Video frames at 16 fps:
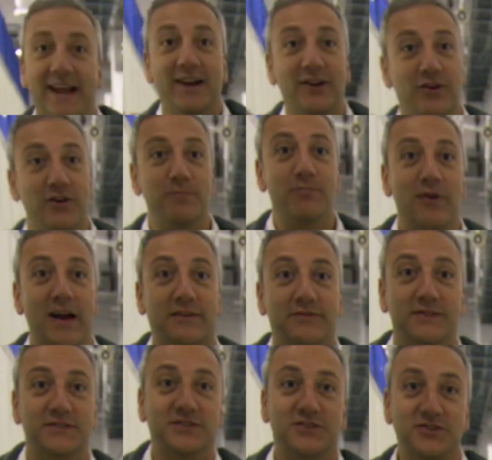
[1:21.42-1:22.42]
eat a good
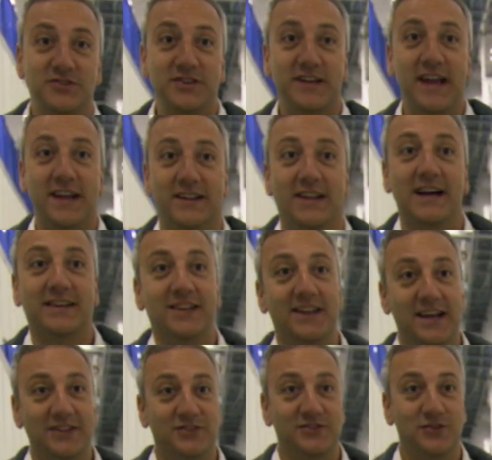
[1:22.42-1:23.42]
breakfast because you get locked in
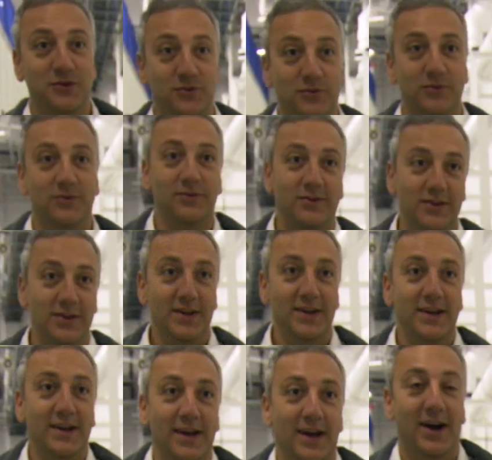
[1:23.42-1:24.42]
that suit
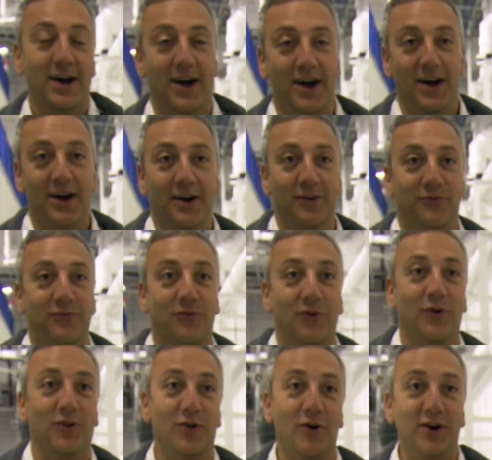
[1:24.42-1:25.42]

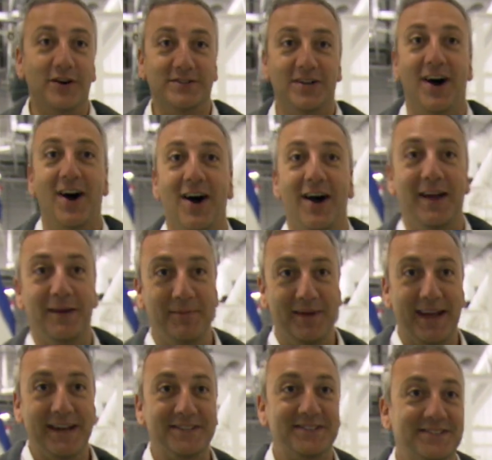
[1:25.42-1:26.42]
for a long time.
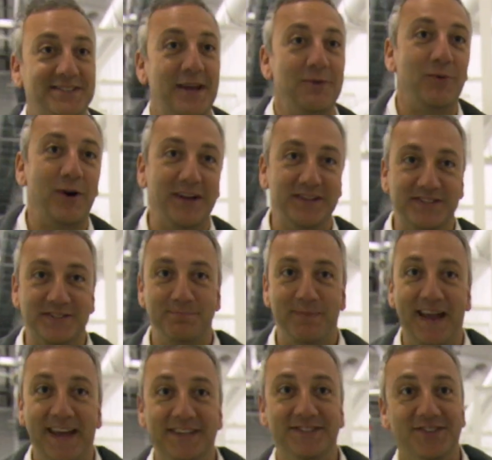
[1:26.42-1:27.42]
And it's the same way in
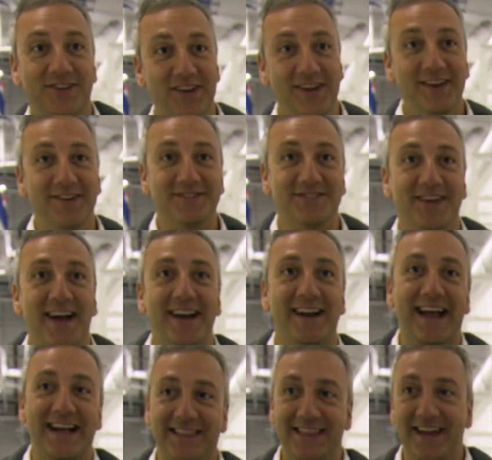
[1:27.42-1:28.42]
space. You're inside
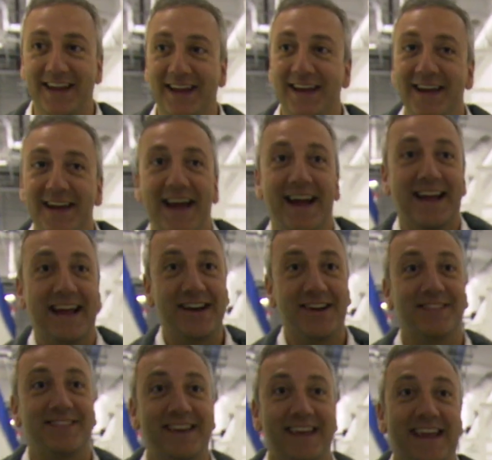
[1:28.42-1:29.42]
of that thing, you got
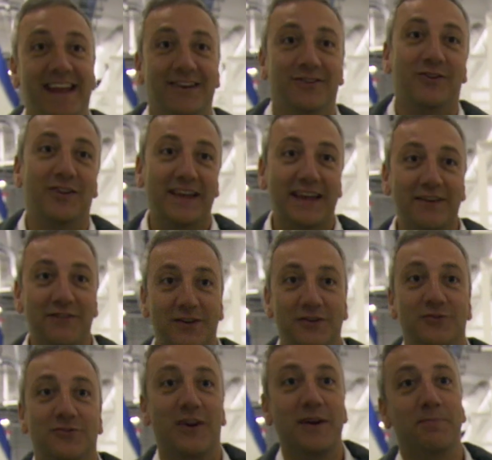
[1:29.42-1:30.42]
nothing to eat. They only give you a
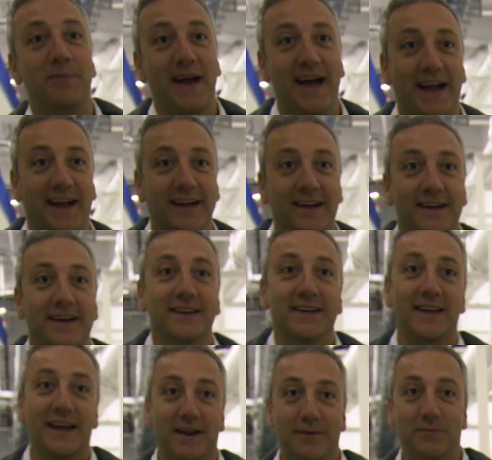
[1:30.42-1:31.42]
drink bag.
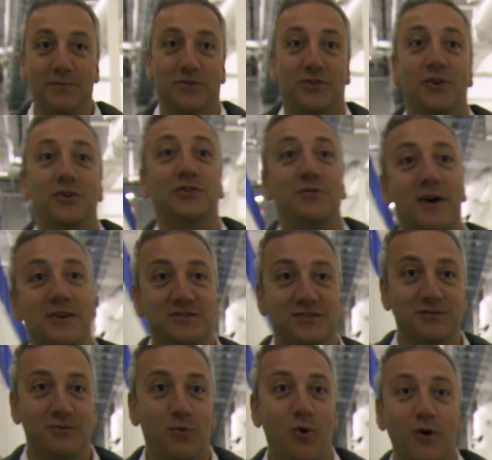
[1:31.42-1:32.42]
You get 33
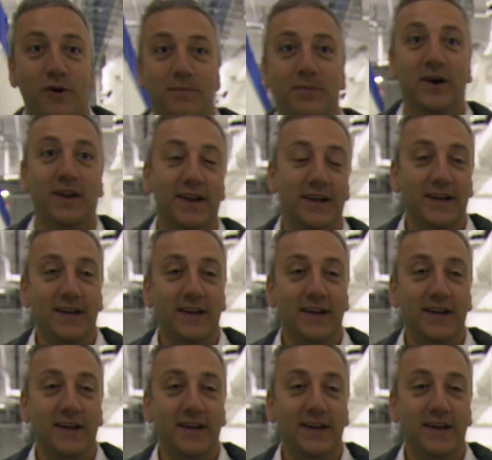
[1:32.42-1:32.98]
ounces of water, but